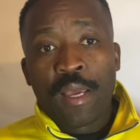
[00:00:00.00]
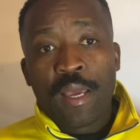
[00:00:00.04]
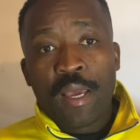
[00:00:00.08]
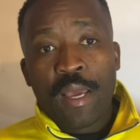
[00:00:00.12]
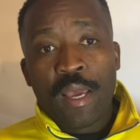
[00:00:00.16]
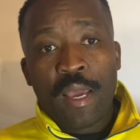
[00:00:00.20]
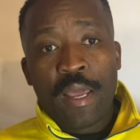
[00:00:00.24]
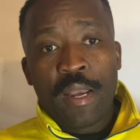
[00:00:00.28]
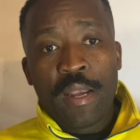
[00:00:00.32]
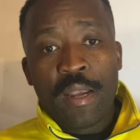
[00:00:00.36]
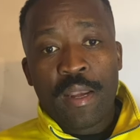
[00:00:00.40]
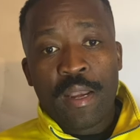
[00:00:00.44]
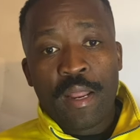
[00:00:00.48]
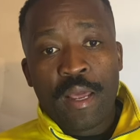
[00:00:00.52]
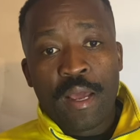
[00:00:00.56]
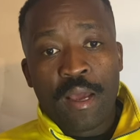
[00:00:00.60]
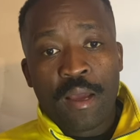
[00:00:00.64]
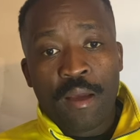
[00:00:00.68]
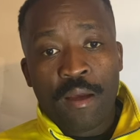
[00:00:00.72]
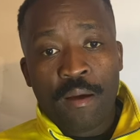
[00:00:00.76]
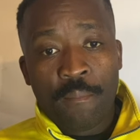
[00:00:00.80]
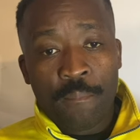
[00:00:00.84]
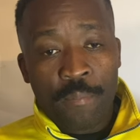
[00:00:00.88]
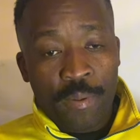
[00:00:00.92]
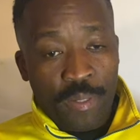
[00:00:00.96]
And
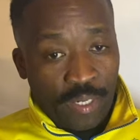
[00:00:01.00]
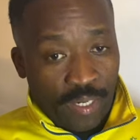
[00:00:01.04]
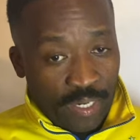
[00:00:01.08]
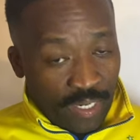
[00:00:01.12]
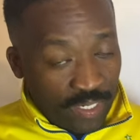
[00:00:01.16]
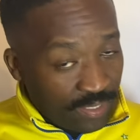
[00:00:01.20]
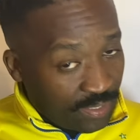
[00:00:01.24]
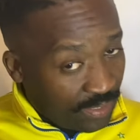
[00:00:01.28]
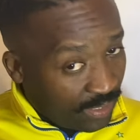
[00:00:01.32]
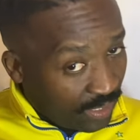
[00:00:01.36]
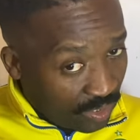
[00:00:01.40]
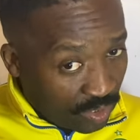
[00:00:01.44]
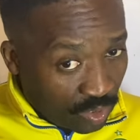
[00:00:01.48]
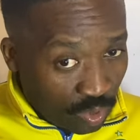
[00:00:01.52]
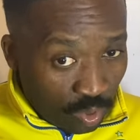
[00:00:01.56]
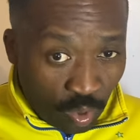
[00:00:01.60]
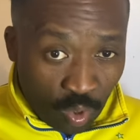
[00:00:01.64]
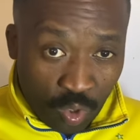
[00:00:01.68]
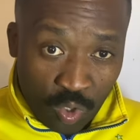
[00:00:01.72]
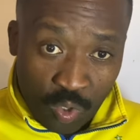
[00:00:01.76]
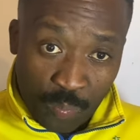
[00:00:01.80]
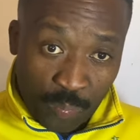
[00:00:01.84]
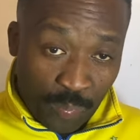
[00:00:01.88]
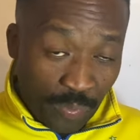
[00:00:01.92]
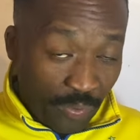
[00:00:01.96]
be rest
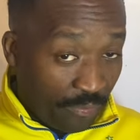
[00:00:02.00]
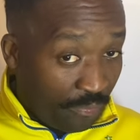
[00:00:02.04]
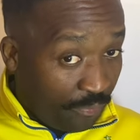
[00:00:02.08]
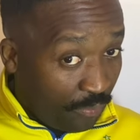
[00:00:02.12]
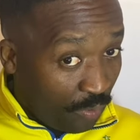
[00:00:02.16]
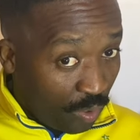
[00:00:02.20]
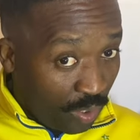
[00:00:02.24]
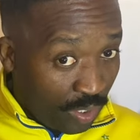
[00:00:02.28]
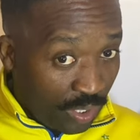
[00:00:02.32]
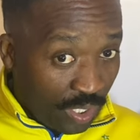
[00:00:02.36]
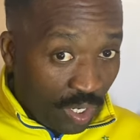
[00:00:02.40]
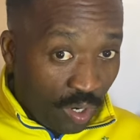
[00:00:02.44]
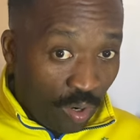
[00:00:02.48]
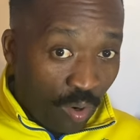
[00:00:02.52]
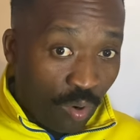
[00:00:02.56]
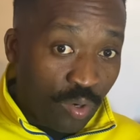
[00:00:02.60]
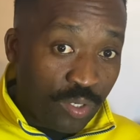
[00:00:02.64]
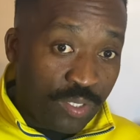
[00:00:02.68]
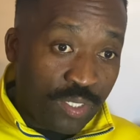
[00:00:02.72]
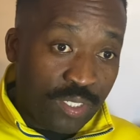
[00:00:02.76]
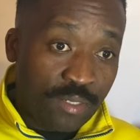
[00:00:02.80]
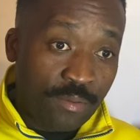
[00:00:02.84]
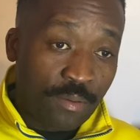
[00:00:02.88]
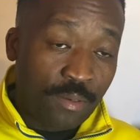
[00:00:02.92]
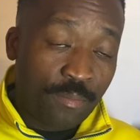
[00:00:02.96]
assured, before
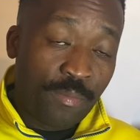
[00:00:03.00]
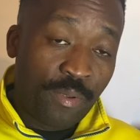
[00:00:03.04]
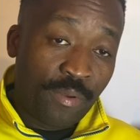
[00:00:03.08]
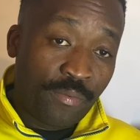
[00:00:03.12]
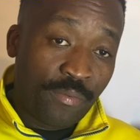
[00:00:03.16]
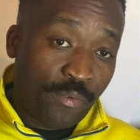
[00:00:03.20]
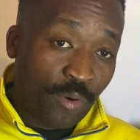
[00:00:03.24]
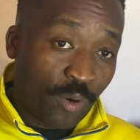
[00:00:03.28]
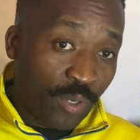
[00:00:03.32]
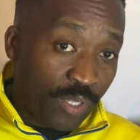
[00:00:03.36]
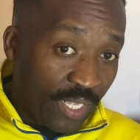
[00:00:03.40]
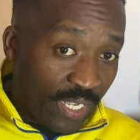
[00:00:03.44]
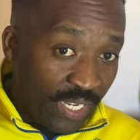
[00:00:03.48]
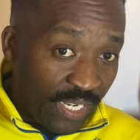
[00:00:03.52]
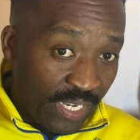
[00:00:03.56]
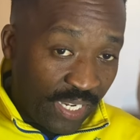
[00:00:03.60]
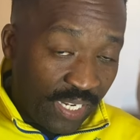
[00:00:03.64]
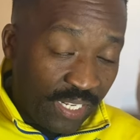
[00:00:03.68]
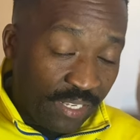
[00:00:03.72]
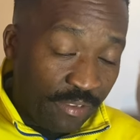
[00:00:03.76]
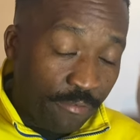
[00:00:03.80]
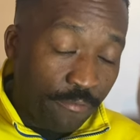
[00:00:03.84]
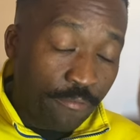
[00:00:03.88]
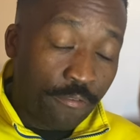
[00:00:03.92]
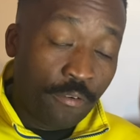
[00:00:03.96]
they
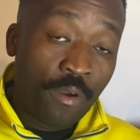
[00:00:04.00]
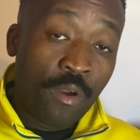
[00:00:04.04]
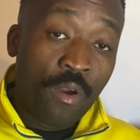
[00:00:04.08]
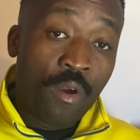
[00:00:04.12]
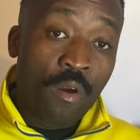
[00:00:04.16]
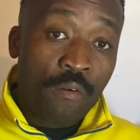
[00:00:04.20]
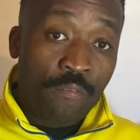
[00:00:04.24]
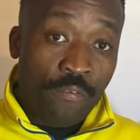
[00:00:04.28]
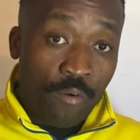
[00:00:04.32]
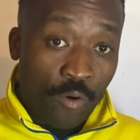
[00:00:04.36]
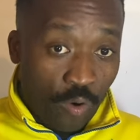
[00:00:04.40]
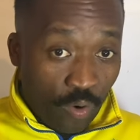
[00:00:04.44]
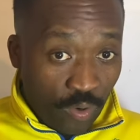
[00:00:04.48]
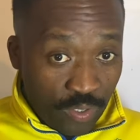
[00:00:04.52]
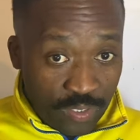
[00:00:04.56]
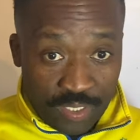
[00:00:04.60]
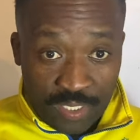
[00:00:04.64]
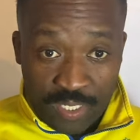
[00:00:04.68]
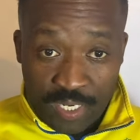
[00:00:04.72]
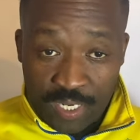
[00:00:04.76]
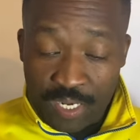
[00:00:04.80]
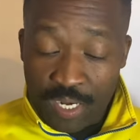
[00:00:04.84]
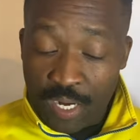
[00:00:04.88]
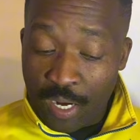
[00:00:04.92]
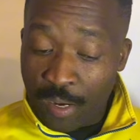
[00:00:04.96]
leave for
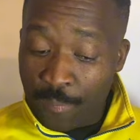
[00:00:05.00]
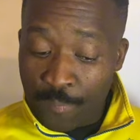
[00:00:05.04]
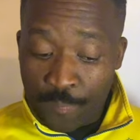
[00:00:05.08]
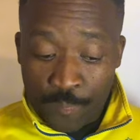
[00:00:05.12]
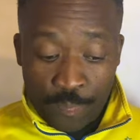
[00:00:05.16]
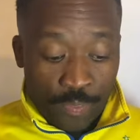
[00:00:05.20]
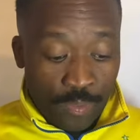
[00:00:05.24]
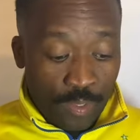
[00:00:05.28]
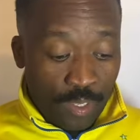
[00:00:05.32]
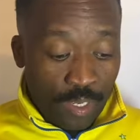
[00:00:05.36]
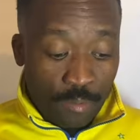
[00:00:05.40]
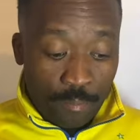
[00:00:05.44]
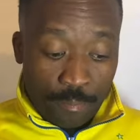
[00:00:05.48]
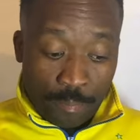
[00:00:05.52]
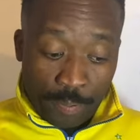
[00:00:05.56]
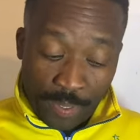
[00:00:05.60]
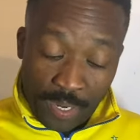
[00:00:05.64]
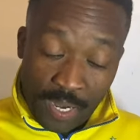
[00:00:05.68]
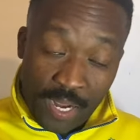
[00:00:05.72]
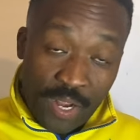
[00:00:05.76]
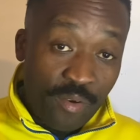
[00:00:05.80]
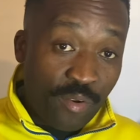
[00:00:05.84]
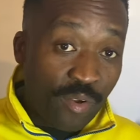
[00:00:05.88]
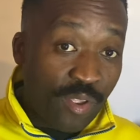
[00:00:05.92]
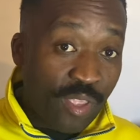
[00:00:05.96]
Austria,
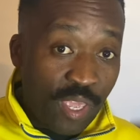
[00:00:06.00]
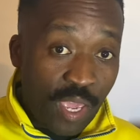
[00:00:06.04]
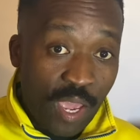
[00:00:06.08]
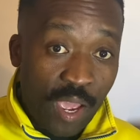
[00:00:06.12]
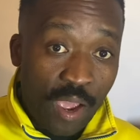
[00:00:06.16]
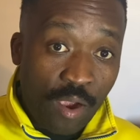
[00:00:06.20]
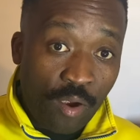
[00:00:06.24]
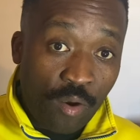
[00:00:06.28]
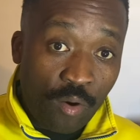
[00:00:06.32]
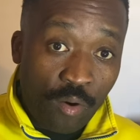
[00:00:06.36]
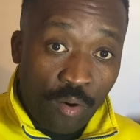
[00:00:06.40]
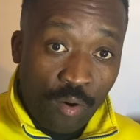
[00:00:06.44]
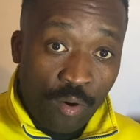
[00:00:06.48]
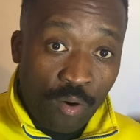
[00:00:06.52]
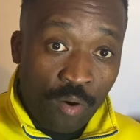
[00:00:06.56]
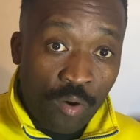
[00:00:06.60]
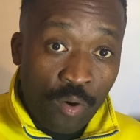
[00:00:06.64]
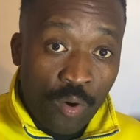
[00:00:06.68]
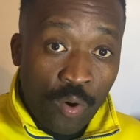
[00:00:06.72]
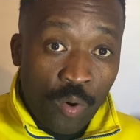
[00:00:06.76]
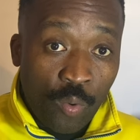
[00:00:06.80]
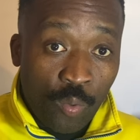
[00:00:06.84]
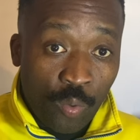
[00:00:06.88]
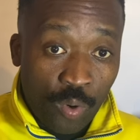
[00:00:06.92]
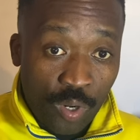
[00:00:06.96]
Brian
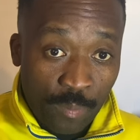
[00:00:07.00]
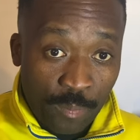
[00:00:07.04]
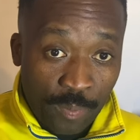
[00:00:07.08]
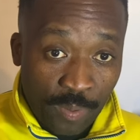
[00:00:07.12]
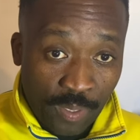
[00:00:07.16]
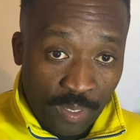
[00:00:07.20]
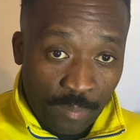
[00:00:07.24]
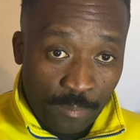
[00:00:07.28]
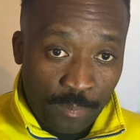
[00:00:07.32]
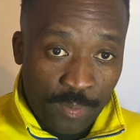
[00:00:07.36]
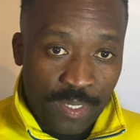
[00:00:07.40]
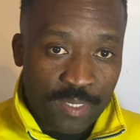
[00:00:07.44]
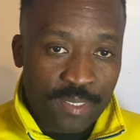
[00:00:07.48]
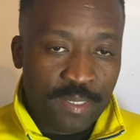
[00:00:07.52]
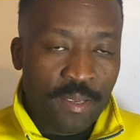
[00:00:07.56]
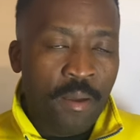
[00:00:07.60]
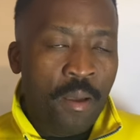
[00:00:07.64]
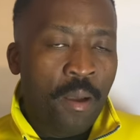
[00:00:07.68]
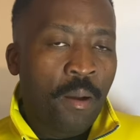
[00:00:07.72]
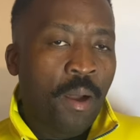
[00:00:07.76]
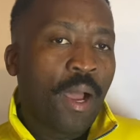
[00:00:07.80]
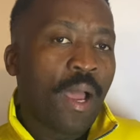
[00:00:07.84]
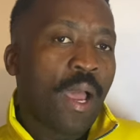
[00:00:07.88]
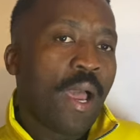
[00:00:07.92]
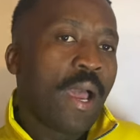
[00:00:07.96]
Onyango will be replaced.
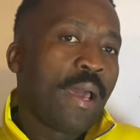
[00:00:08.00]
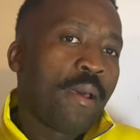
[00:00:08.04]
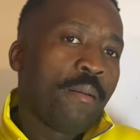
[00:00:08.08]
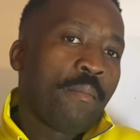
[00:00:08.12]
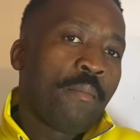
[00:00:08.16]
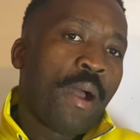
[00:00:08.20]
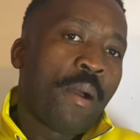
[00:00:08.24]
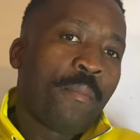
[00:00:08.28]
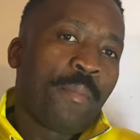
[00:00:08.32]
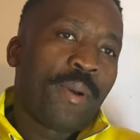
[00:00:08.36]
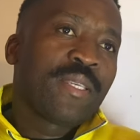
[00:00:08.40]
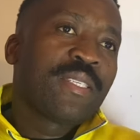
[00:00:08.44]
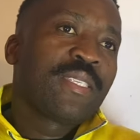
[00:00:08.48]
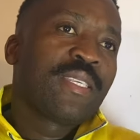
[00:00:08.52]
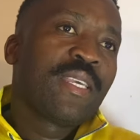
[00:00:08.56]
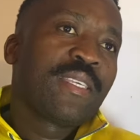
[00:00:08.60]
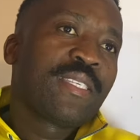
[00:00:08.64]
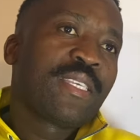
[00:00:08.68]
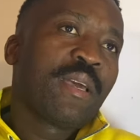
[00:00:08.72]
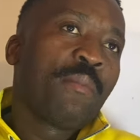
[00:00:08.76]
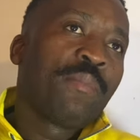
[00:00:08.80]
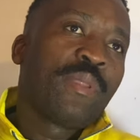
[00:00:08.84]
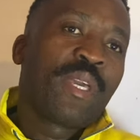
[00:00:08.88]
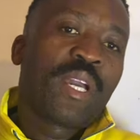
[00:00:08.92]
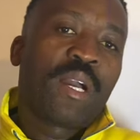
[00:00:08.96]
I must say
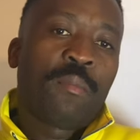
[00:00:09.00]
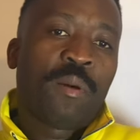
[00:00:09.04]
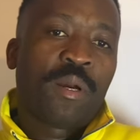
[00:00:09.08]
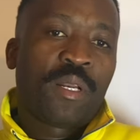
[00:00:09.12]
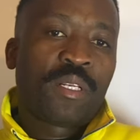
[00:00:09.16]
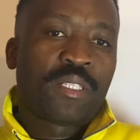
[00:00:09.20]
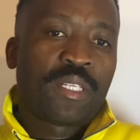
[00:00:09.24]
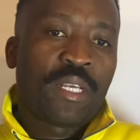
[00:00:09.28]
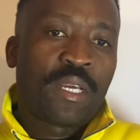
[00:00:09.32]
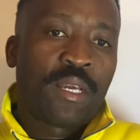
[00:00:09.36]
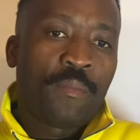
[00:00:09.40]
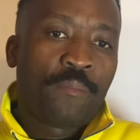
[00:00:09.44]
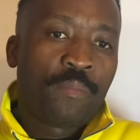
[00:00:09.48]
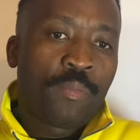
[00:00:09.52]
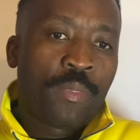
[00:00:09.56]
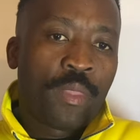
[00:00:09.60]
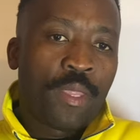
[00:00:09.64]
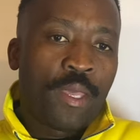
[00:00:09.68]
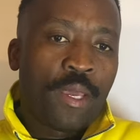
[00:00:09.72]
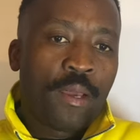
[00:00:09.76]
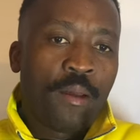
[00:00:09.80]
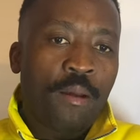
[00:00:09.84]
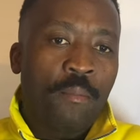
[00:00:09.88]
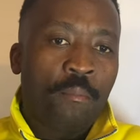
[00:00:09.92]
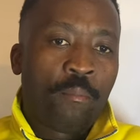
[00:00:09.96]
something about Brian
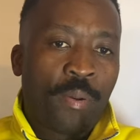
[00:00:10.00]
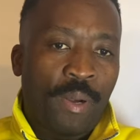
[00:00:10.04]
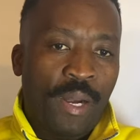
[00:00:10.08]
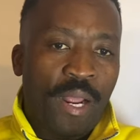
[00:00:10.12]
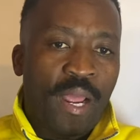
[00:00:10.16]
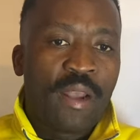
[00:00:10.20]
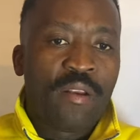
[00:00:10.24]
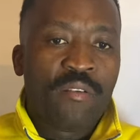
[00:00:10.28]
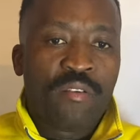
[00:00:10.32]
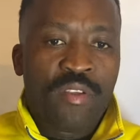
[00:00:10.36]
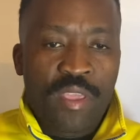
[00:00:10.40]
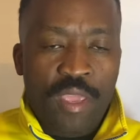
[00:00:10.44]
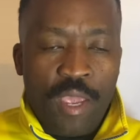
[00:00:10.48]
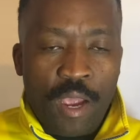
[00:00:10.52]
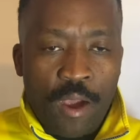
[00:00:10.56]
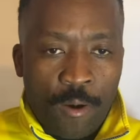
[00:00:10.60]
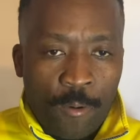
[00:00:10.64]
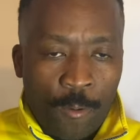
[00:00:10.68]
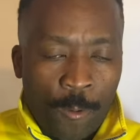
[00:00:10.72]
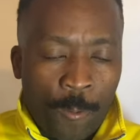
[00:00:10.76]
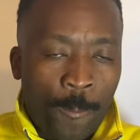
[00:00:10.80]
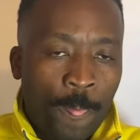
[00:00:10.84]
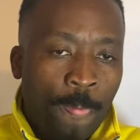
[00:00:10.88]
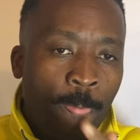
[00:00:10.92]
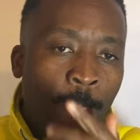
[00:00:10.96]

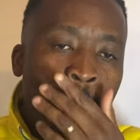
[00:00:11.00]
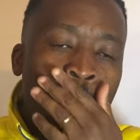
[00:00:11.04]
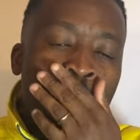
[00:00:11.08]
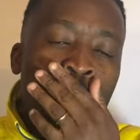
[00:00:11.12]
Onyango.